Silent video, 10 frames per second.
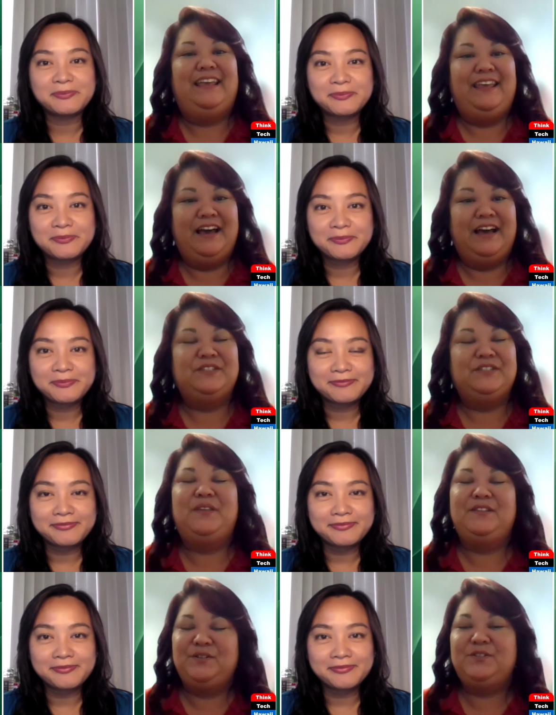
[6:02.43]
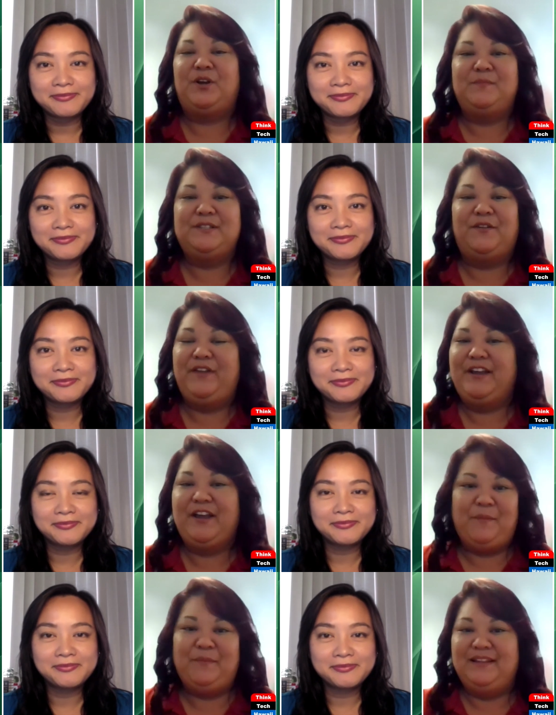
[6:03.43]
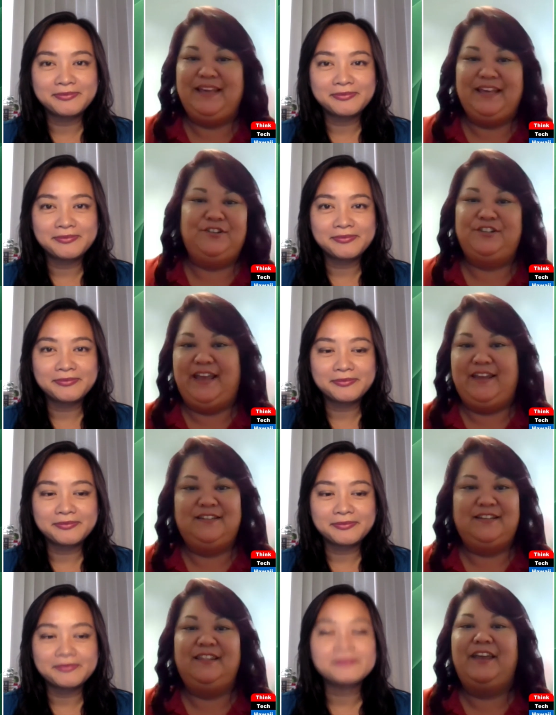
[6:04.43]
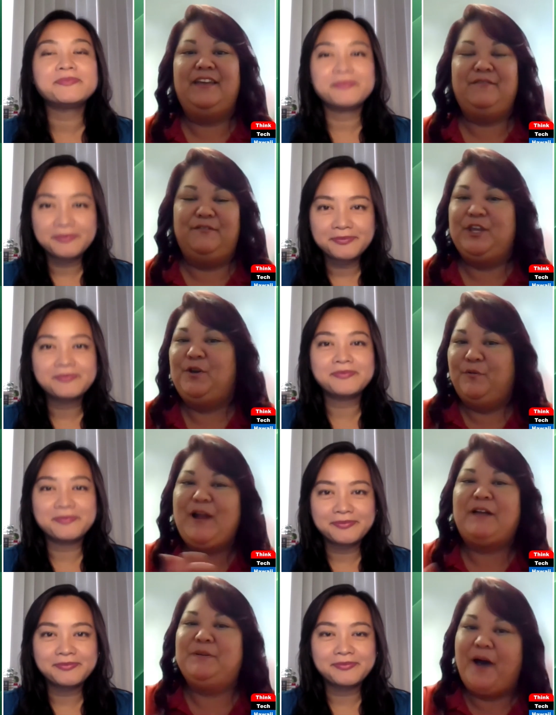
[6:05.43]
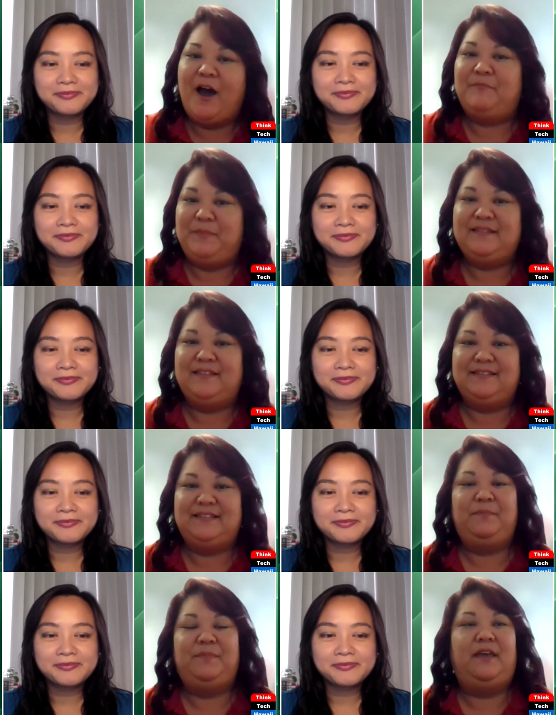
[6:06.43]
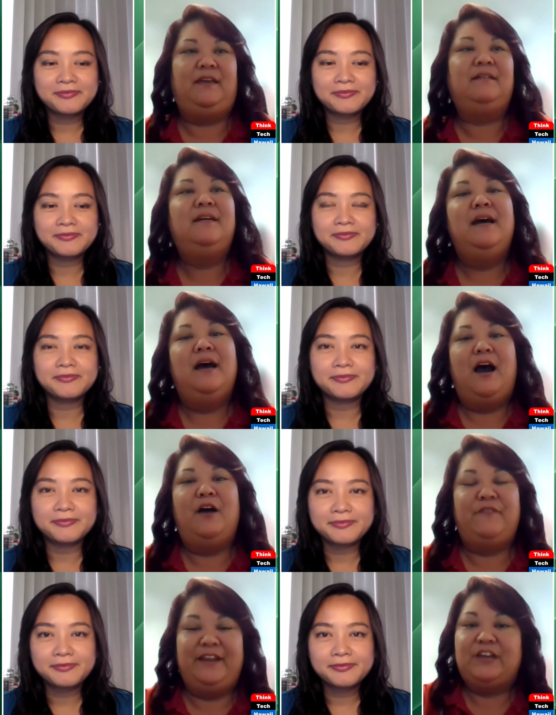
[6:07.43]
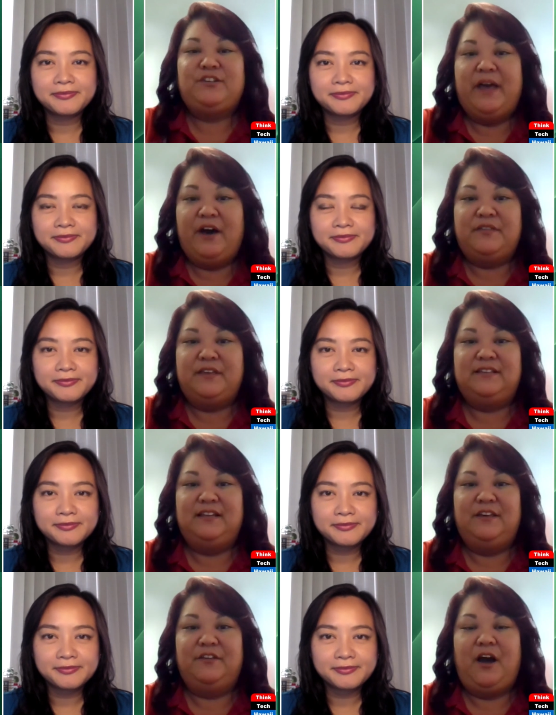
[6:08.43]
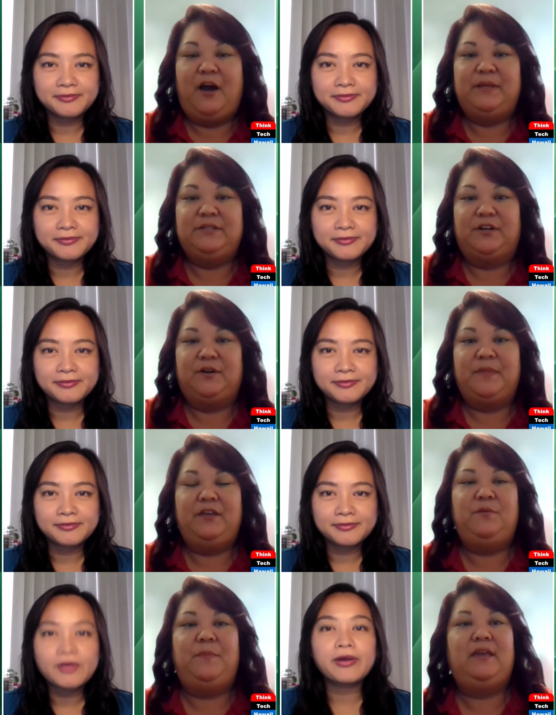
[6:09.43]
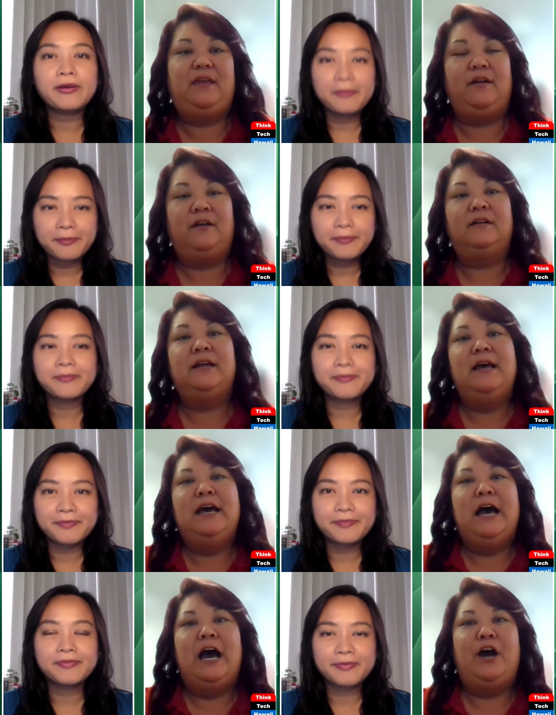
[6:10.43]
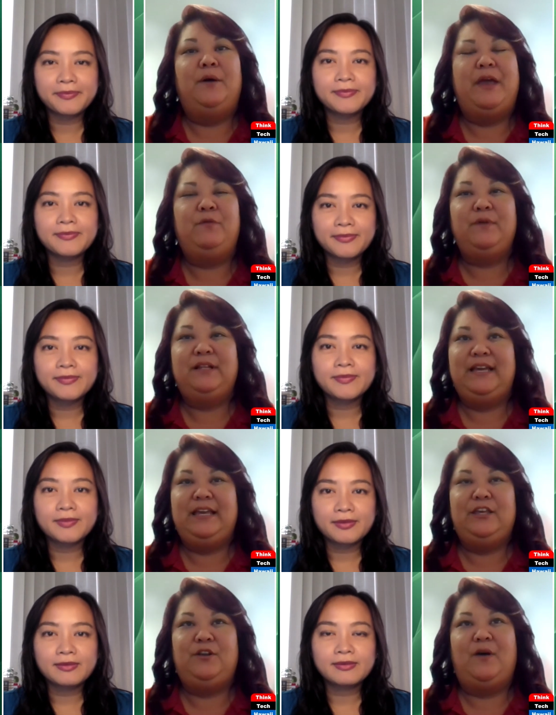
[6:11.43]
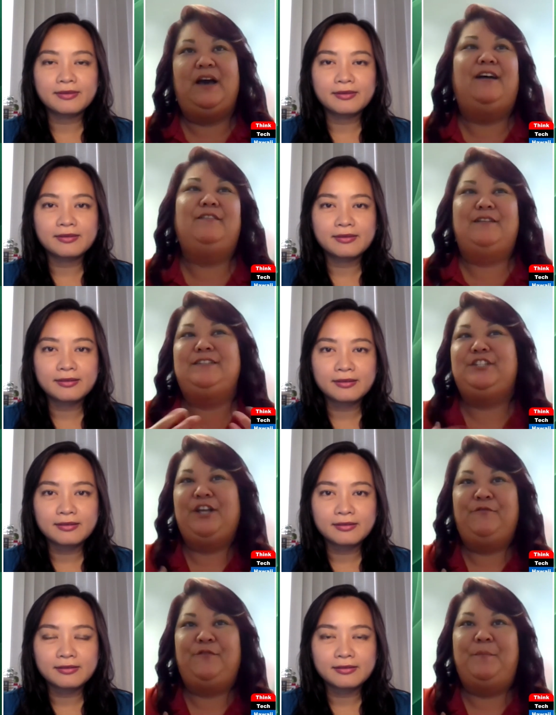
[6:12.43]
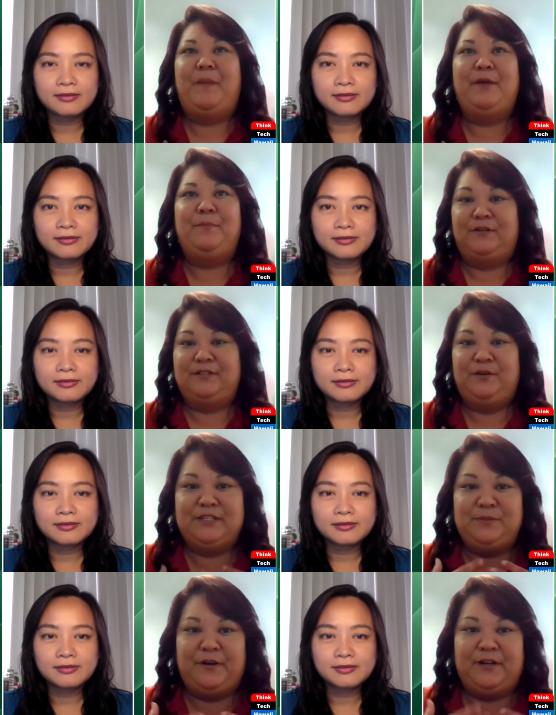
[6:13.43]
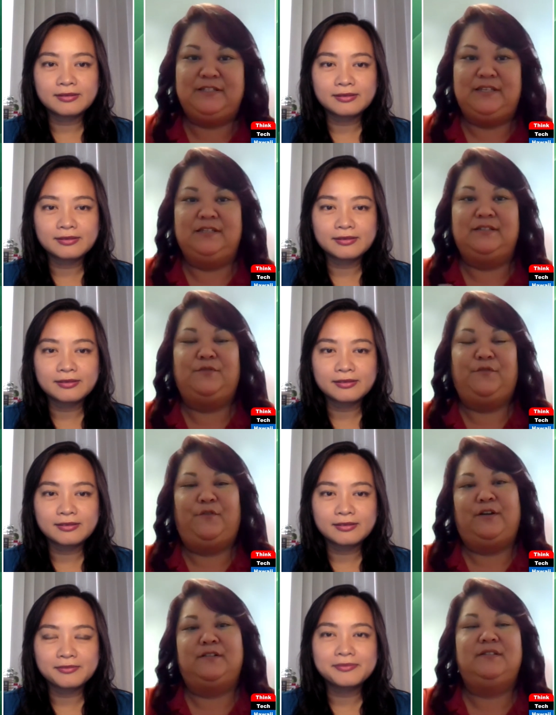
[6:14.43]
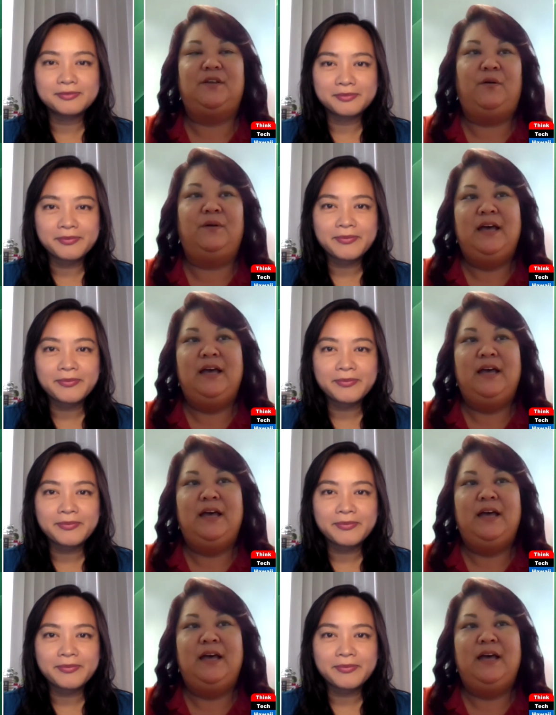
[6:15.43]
Speaker 1: Yeah, so the two terms are very commonly interchanged, and they, you know, roundabout mean the same thing. Uh, financial health is another common term that you may hear. Um, and really, you know, I, will share from my personal experiences first. So